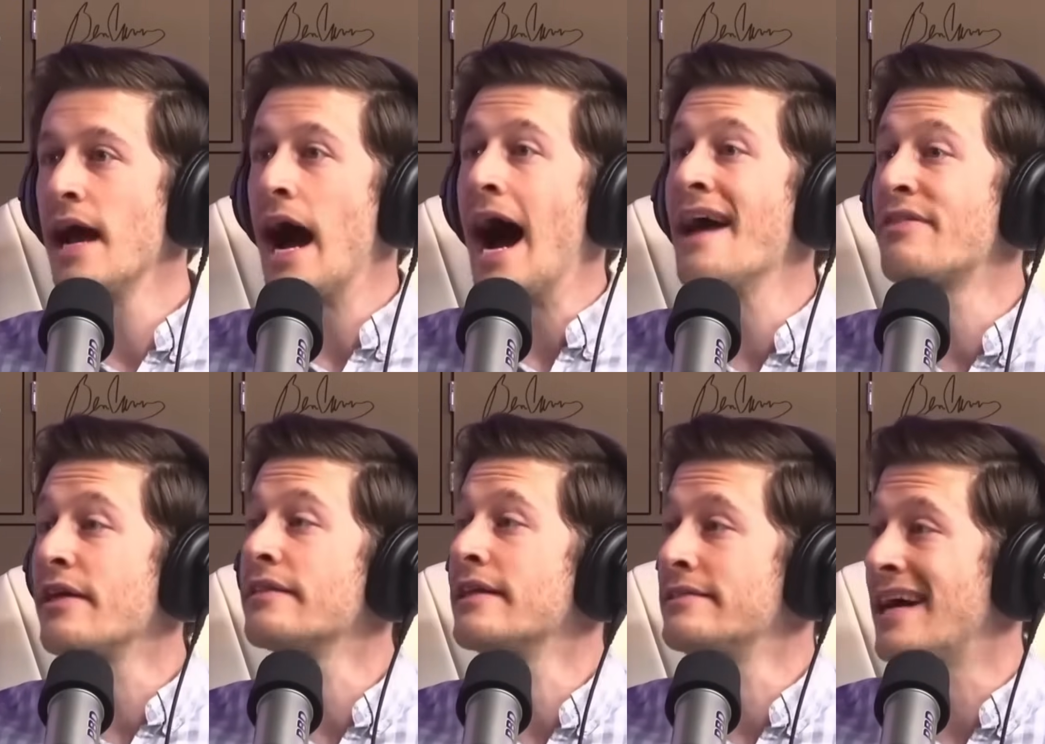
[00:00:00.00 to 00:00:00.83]
I
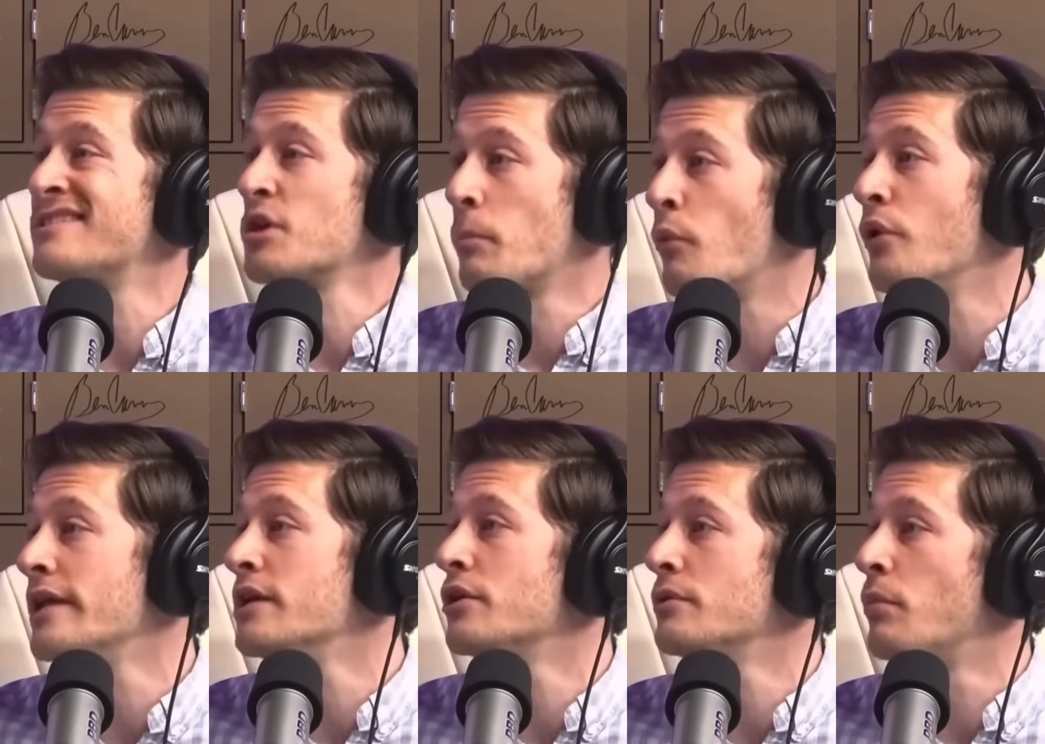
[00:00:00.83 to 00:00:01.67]
think that that's a pretty
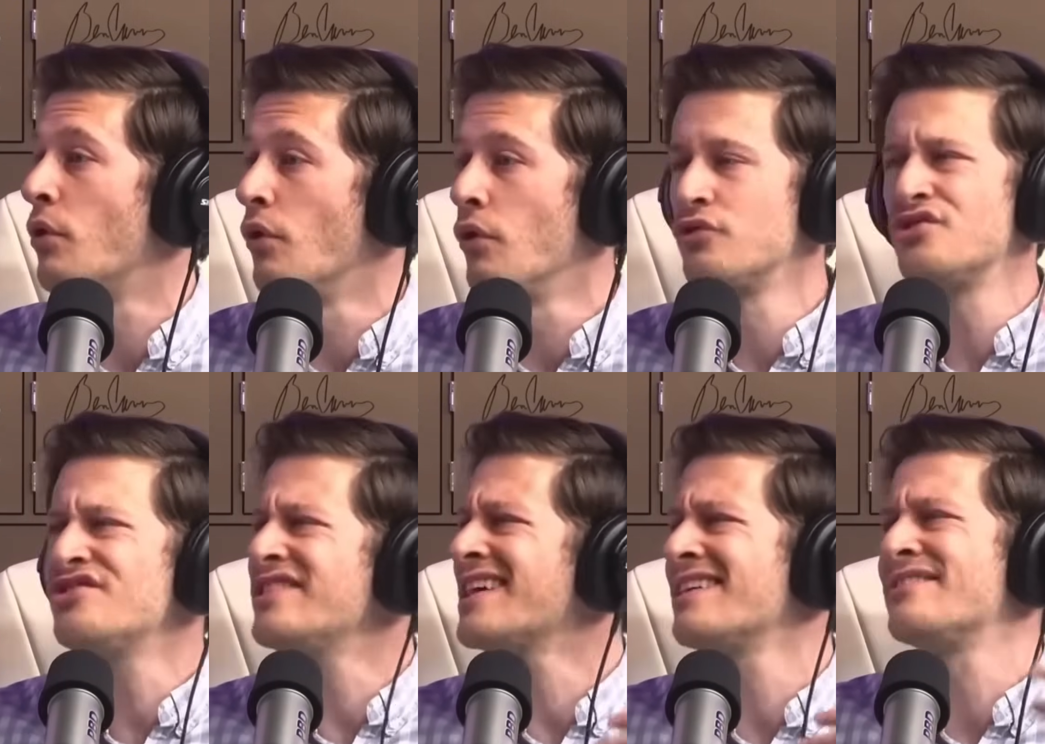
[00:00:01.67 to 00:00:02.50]
good poll just
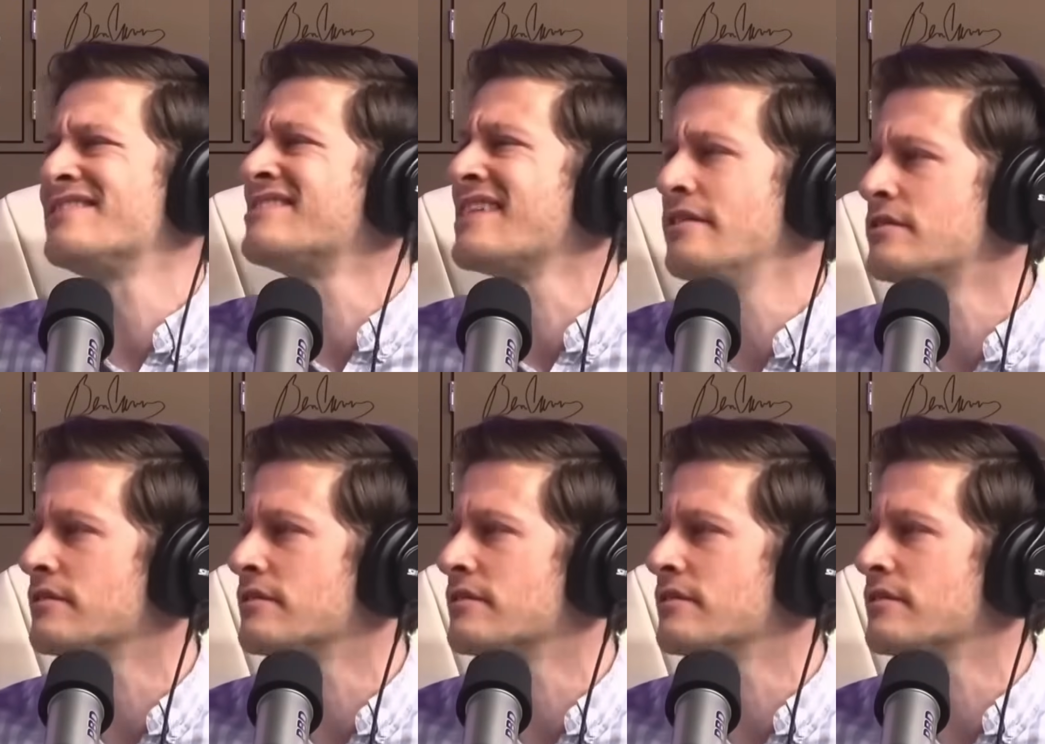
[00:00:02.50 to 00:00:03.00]
to give a sense